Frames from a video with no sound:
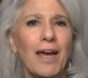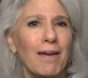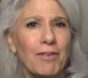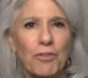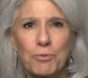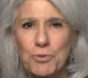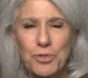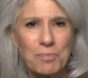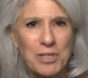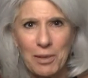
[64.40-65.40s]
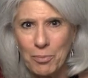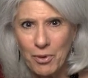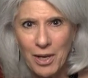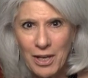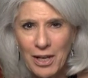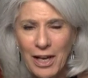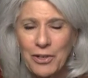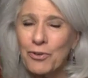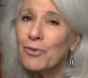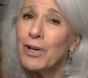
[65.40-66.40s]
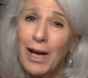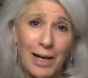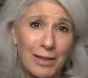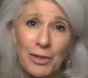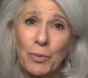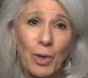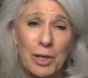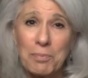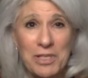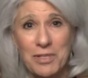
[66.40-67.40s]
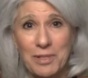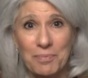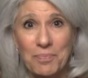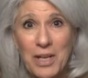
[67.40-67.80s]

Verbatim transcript: and through September, and you're not going to want to miss them.